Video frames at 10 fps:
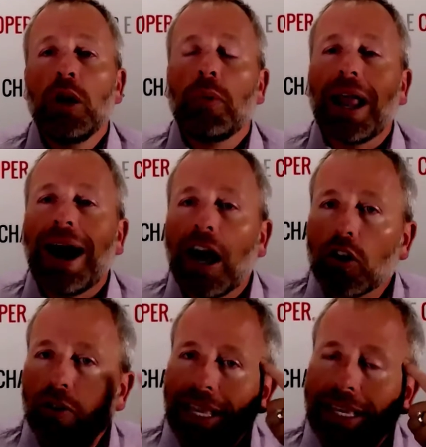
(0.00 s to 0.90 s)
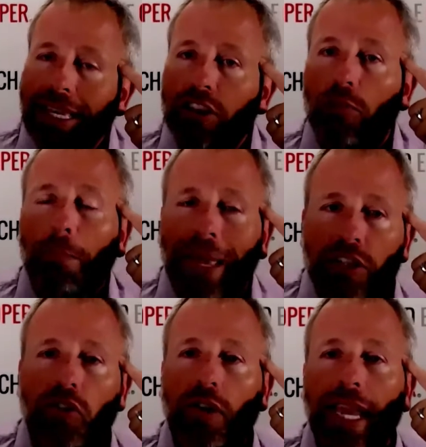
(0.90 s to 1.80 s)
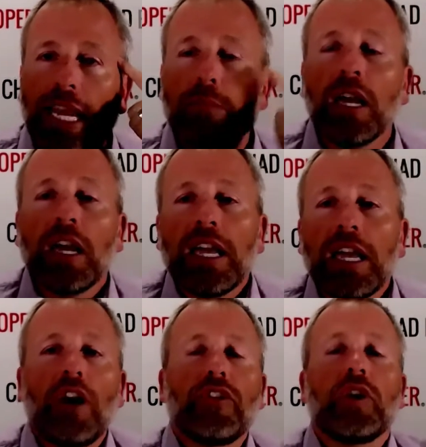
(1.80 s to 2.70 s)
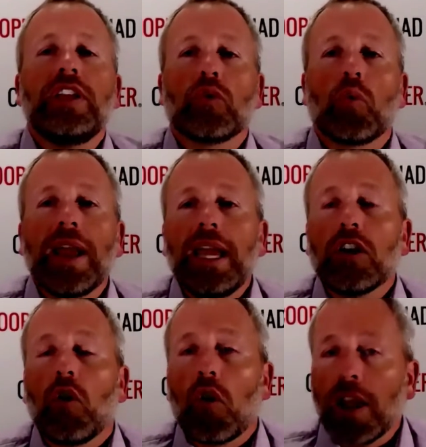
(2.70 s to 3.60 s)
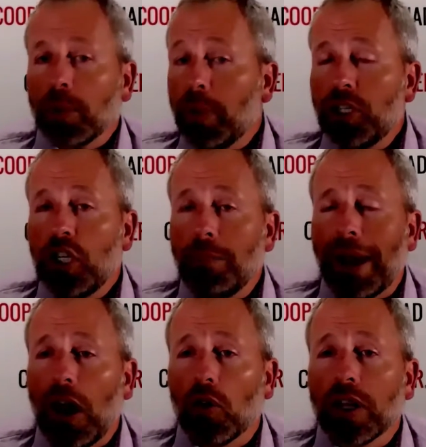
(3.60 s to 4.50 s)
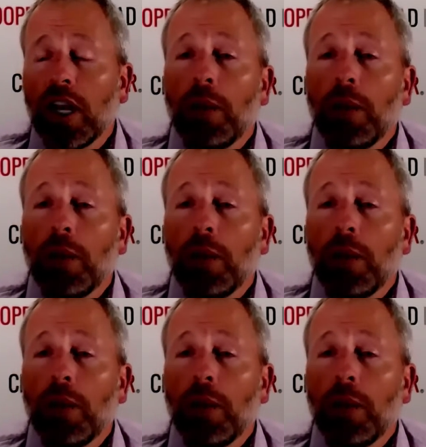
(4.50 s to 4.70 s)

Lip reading: but how do they get their mental game while they're in the ring or on the pitching mound,